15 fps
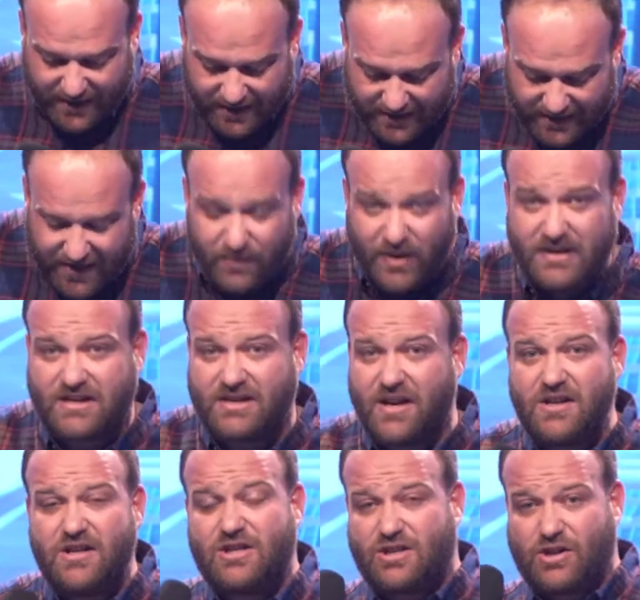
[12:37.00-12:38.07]
limits. There's
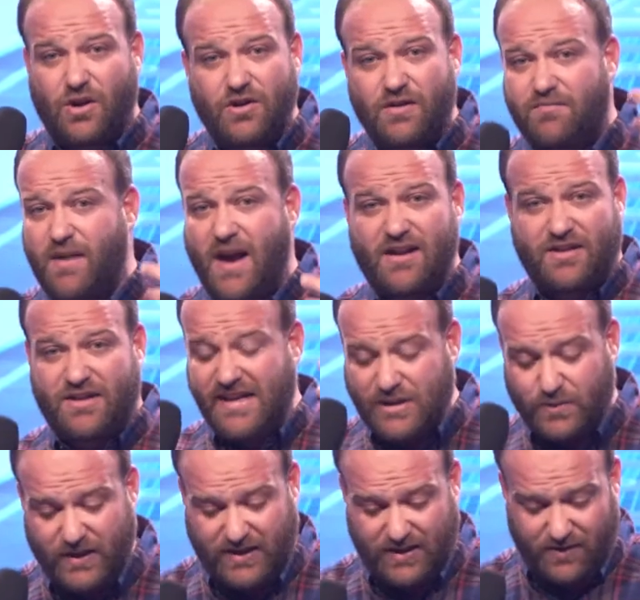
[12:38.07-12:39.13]
only a certain amount of things
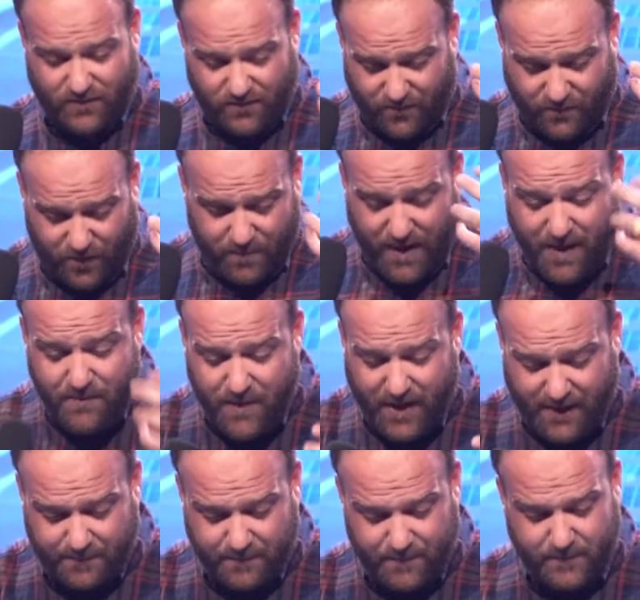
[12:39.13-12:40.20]
we can
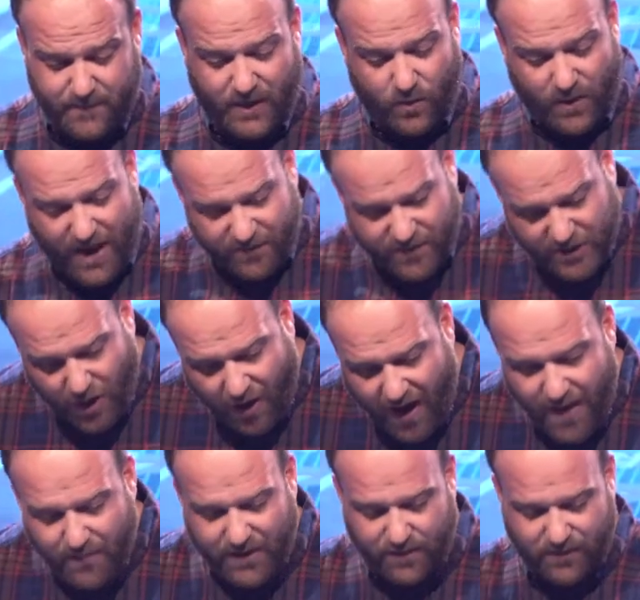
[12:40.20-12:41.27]
remember. We have
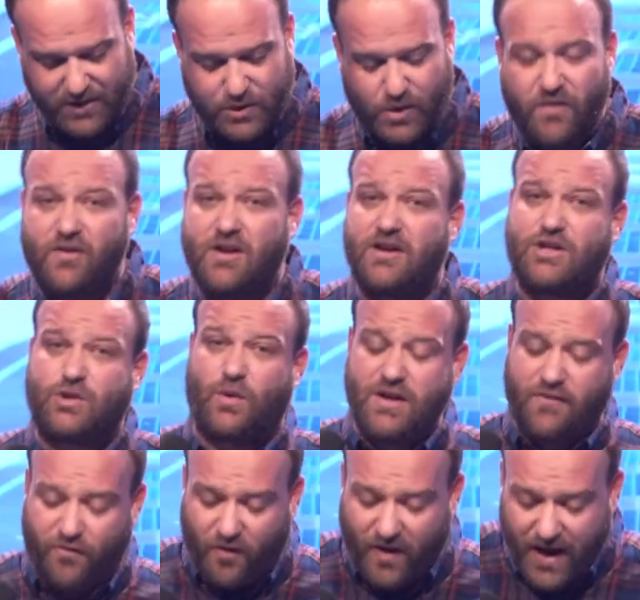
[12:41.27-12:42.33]
time limits. We only got
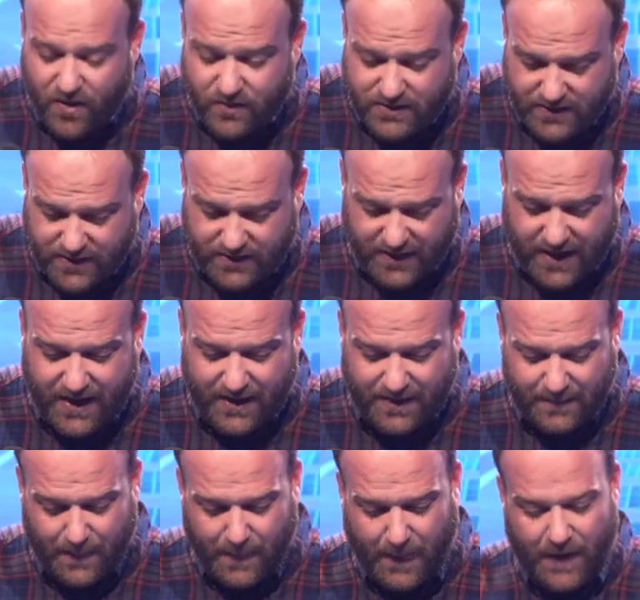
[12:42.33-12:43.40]
24 hours in a day.
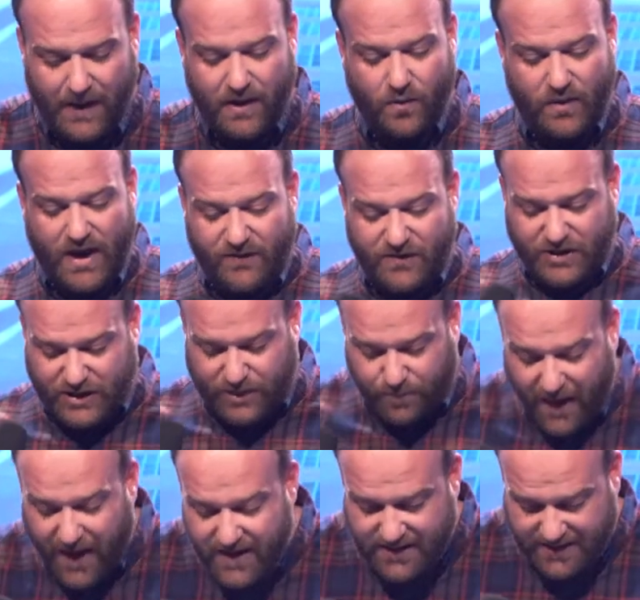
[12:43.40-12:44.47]
We have
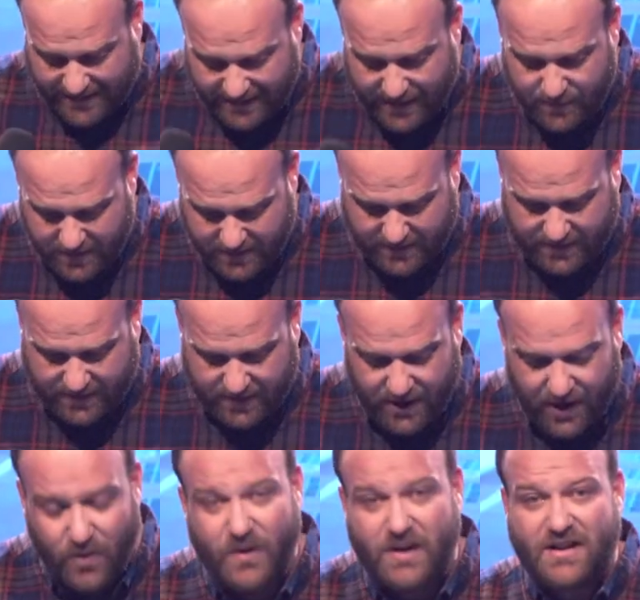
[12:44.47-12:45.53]
space limits.
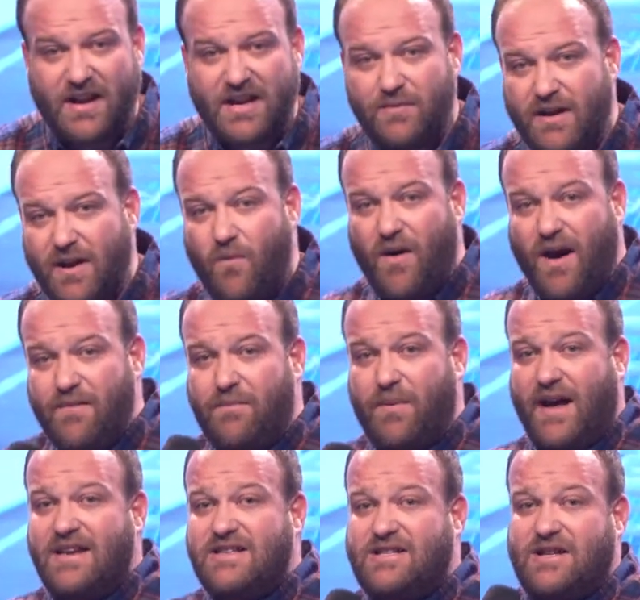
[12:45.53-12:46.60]
We can only be in one
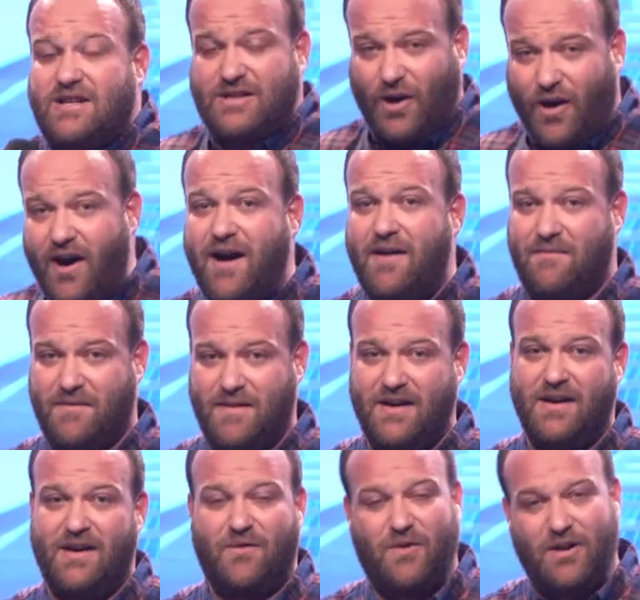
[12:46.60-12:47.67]
place at a time.
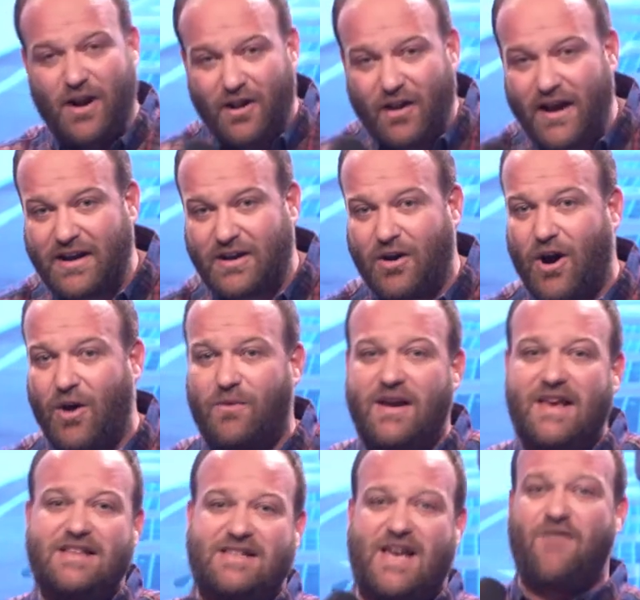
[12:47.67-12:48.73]
We're not like God where
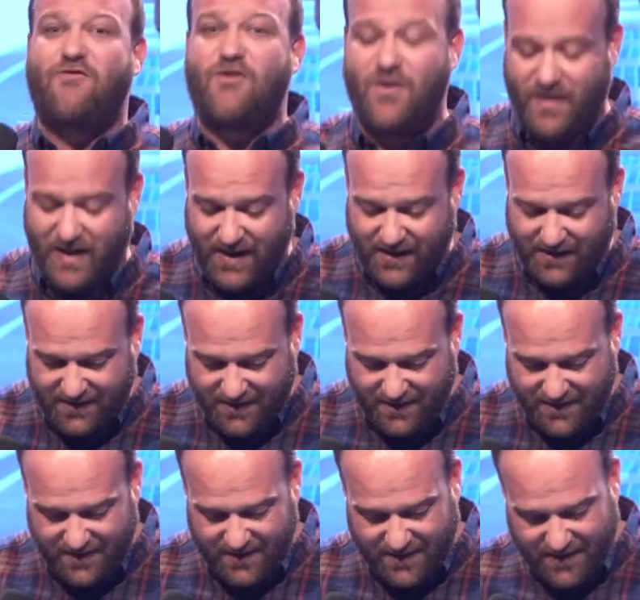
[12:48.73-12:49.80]
He's everywhere.
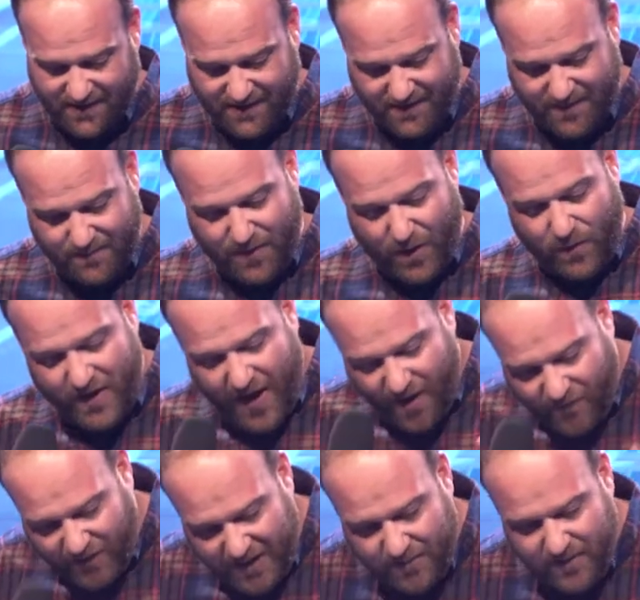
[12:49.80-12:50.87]
But we
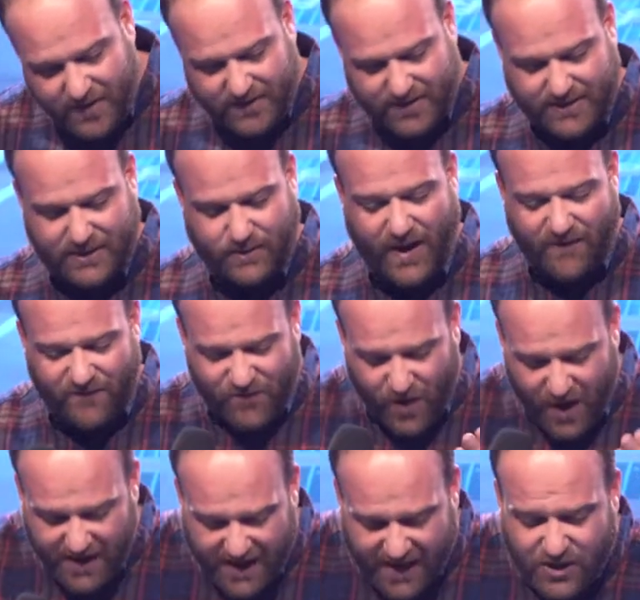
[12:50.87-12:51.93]
have limits, we have
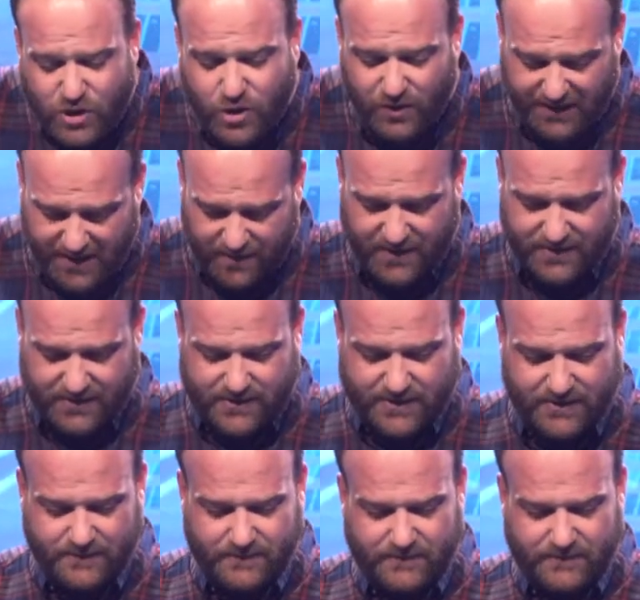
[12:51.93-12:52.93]
financial limits.